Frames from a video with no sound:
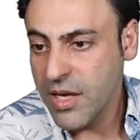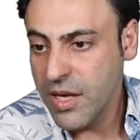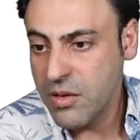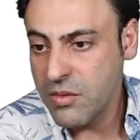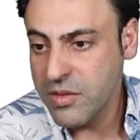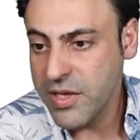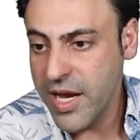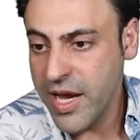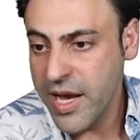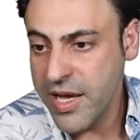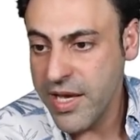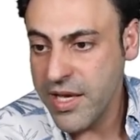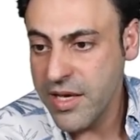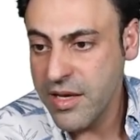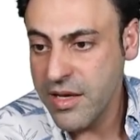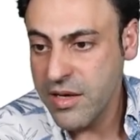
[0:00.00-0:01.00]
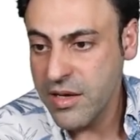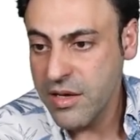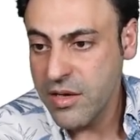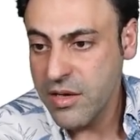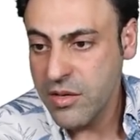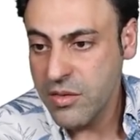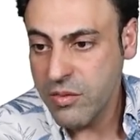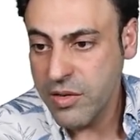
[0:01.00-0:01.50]
Okay,
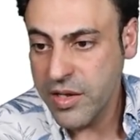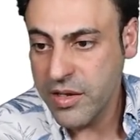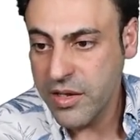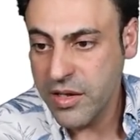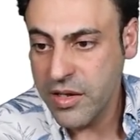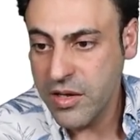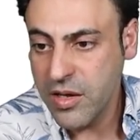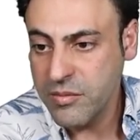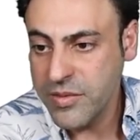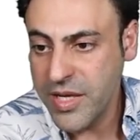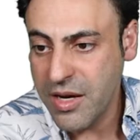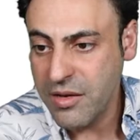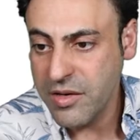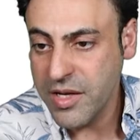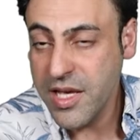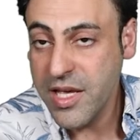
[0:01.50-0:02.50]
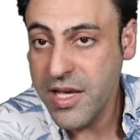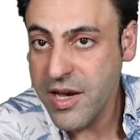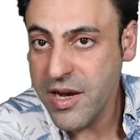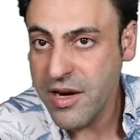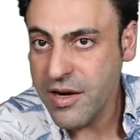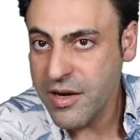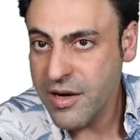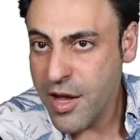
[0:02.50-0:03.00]
we're going to come down
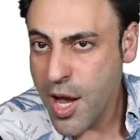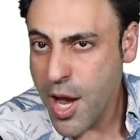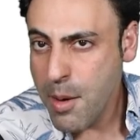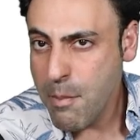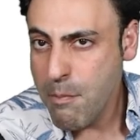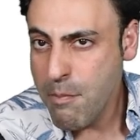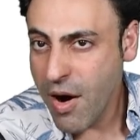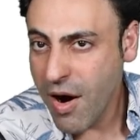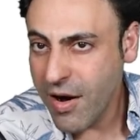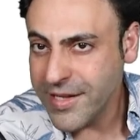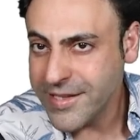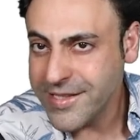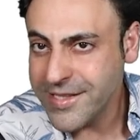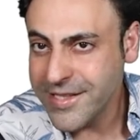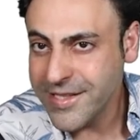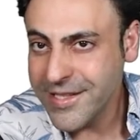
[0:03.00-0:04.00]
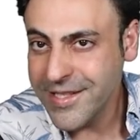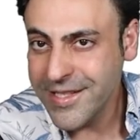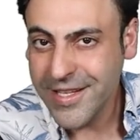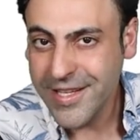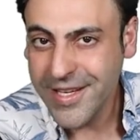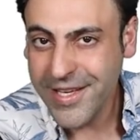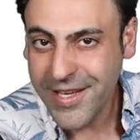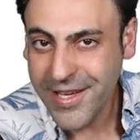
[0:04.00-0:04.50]
here, but
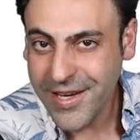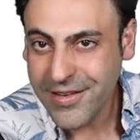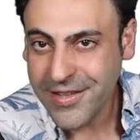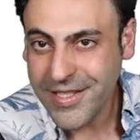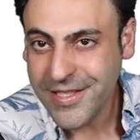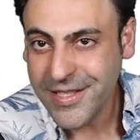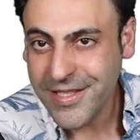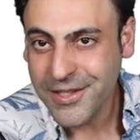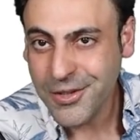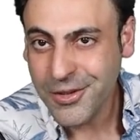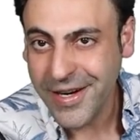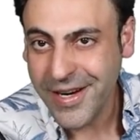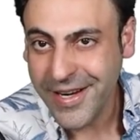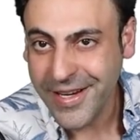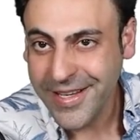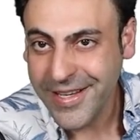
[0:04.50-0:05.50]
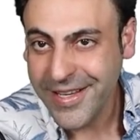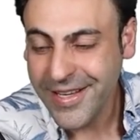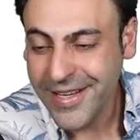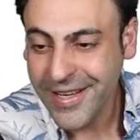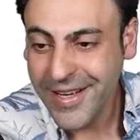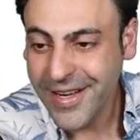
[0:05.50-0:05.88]
here is the trick.